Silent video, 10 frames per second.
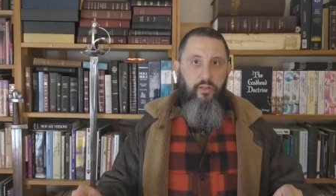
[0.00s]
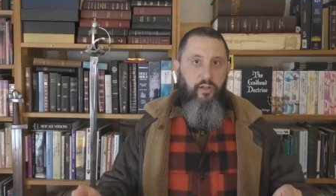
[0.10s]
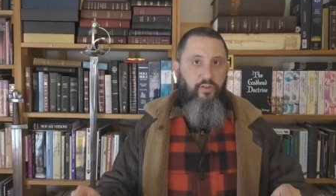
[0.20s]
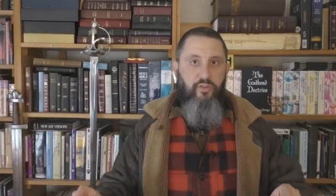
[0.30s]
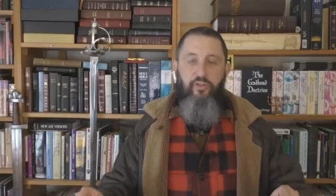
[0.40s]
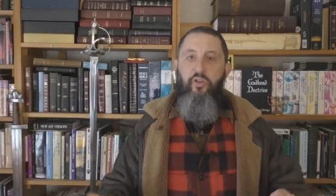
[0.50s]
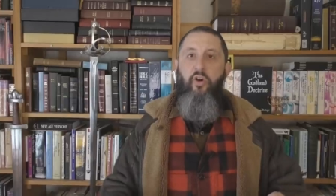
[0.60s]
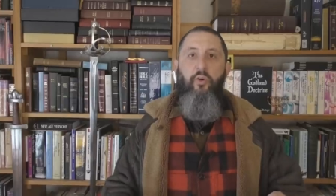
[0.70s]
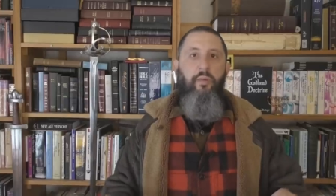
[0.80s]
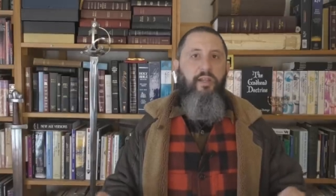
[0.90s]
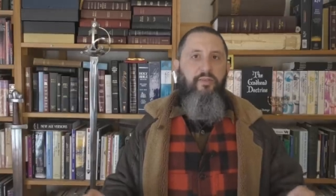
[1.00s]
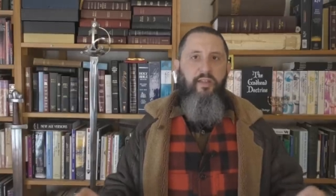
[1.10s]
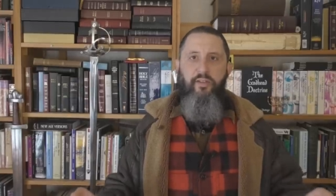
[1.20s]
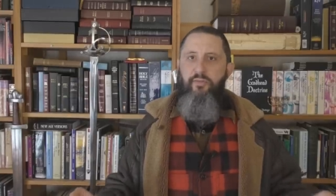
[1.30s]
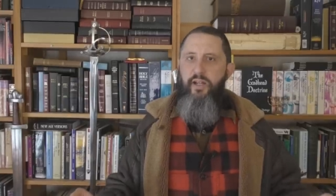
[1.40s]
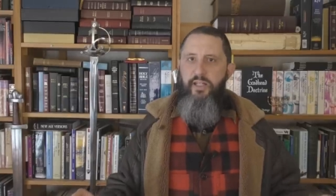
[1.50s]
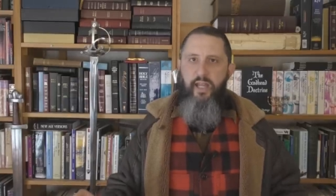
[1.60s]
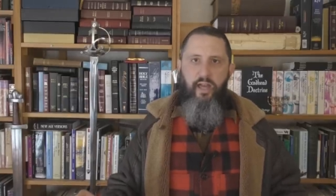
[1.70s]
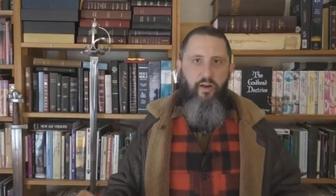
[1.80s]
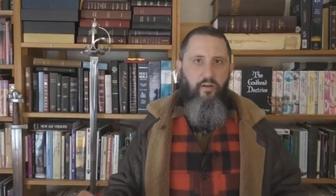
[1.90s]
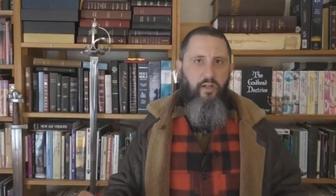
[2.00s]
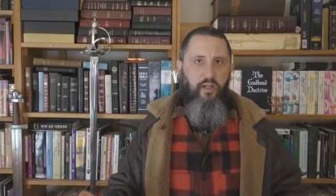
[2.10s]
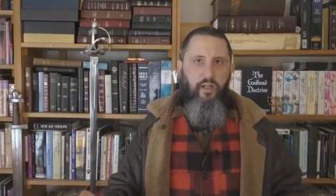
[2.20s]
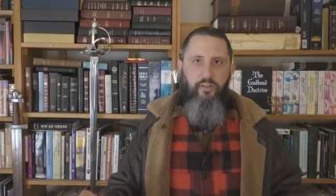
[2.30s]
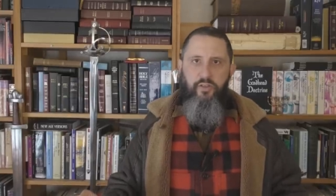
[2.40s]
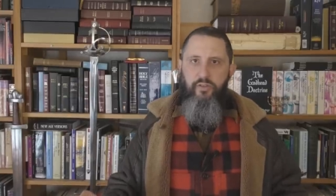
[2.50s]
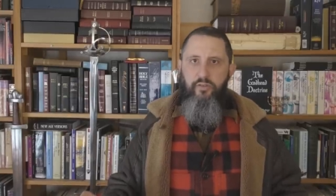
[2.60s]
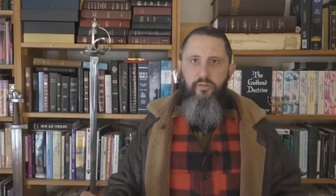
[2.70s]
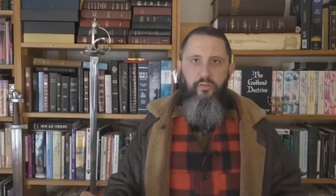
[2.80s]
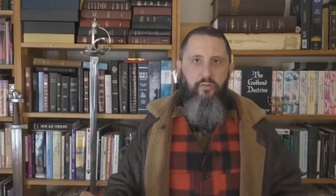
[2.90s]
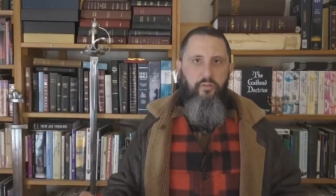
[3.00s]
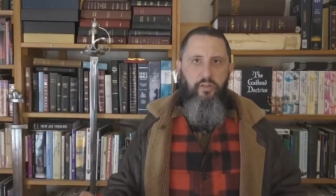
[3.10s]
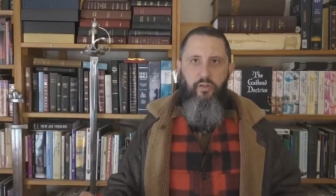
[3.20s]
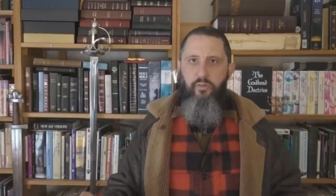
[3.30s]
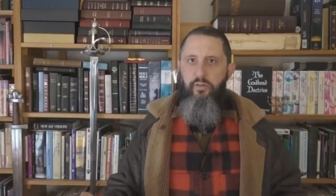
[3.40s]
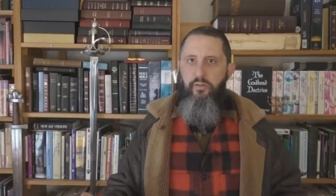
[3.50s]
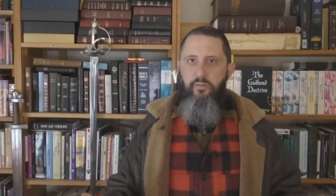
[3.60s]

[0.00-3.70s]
There are so many things right now, just, you know,